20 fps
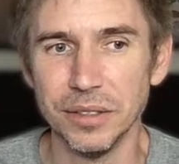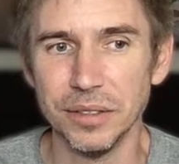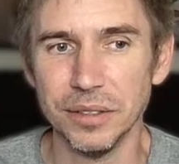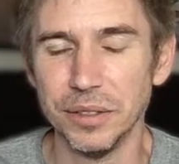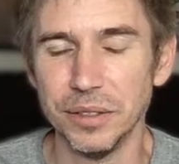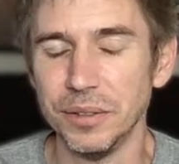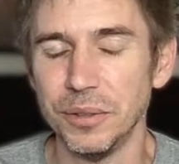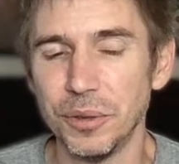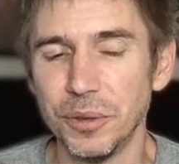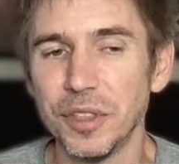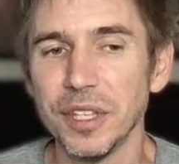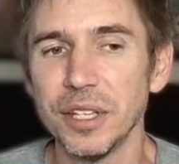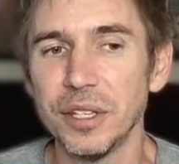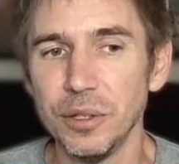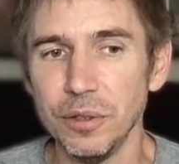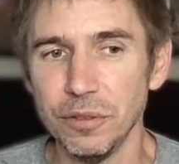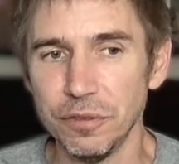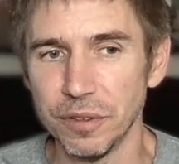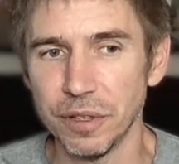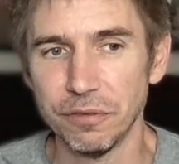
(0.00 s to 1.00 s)
you think
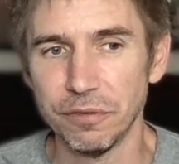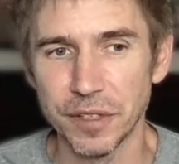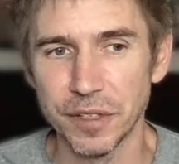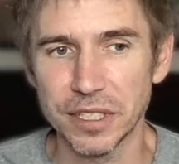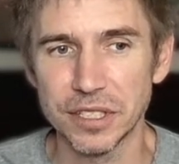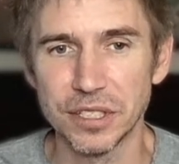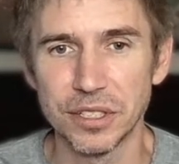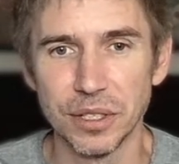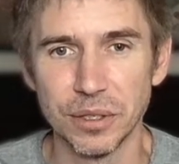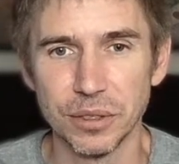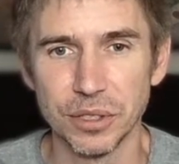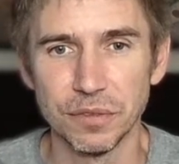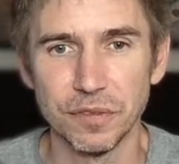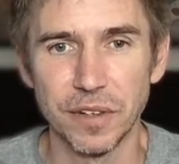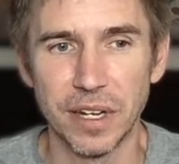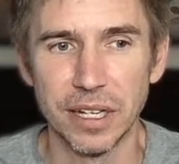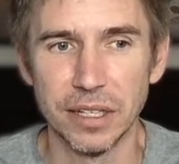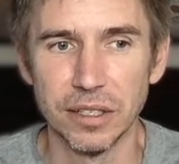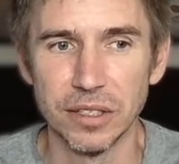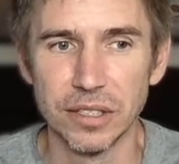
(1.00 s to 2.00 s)
you've fixed those
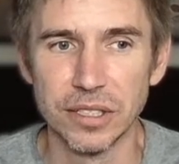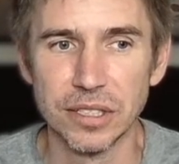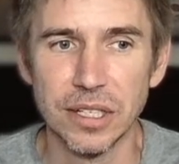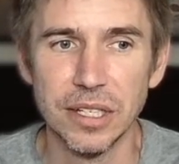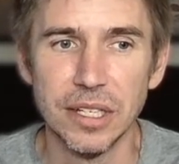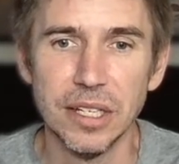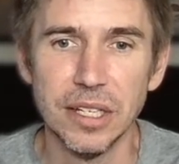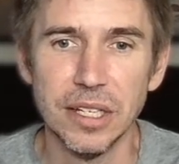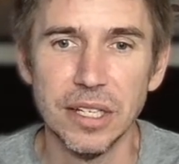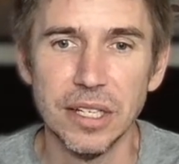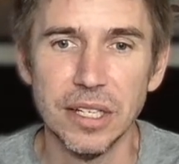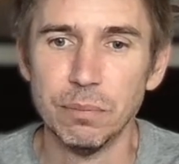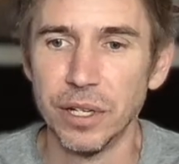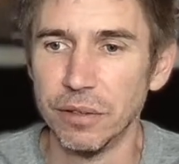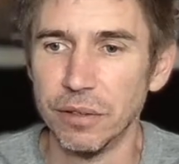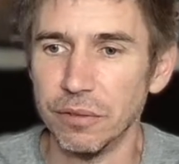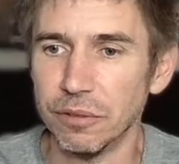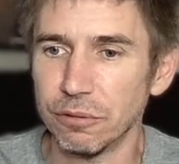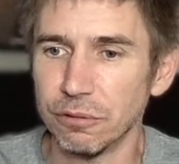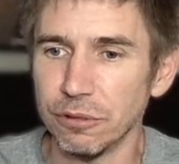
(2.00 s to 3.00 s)
files, but
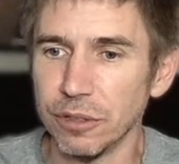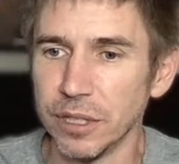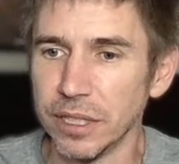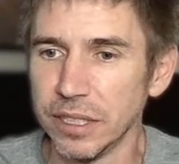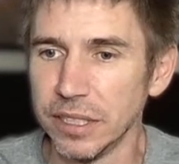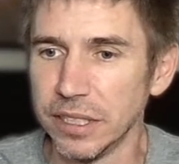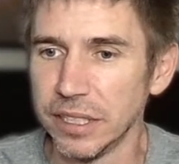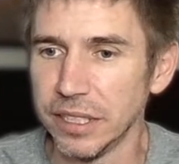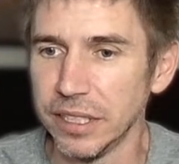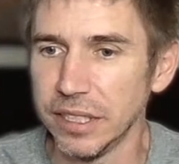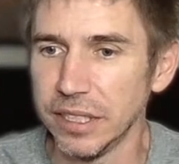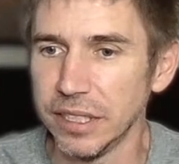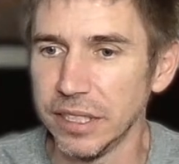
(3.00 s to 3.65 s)
really